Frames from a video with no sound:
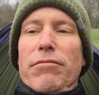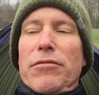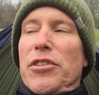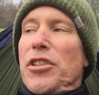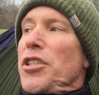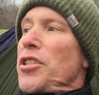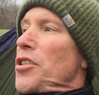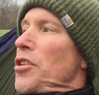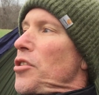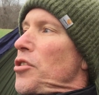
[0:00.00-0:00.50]

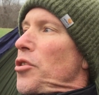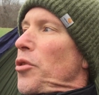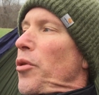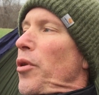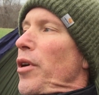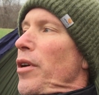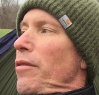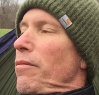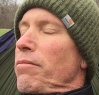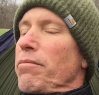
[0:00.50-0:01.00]
just
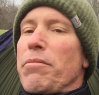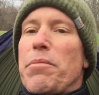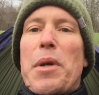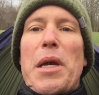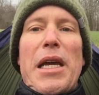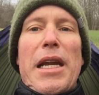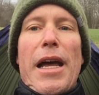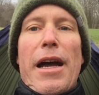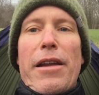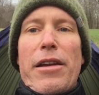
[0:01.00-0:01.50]
enjoy
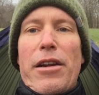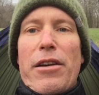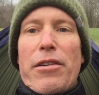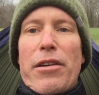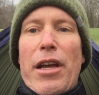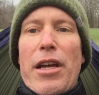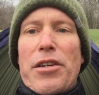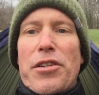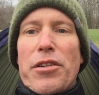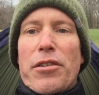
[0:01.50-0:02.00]
being out here in
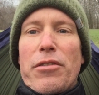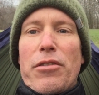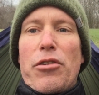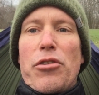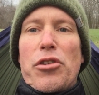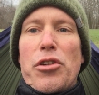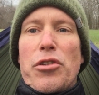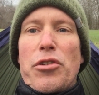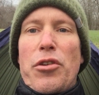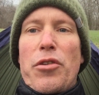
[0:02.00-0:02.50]
nature. You
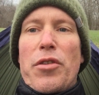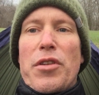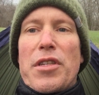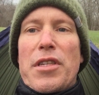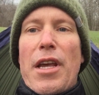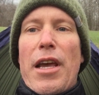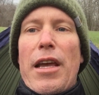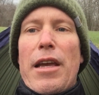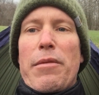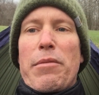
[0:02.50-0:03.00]
should do the
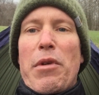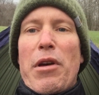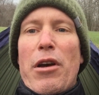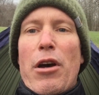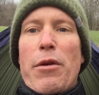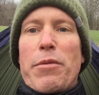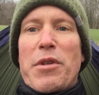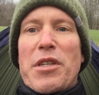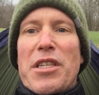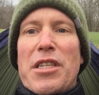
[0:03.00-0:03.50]
same.
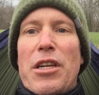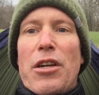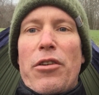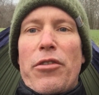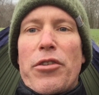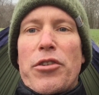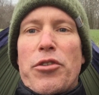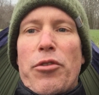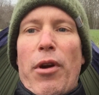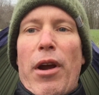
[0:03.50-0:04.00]
Hope to see you
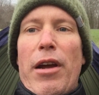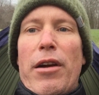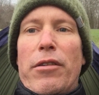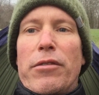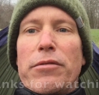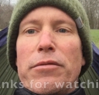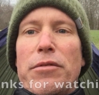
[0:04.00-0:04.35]
on the trail.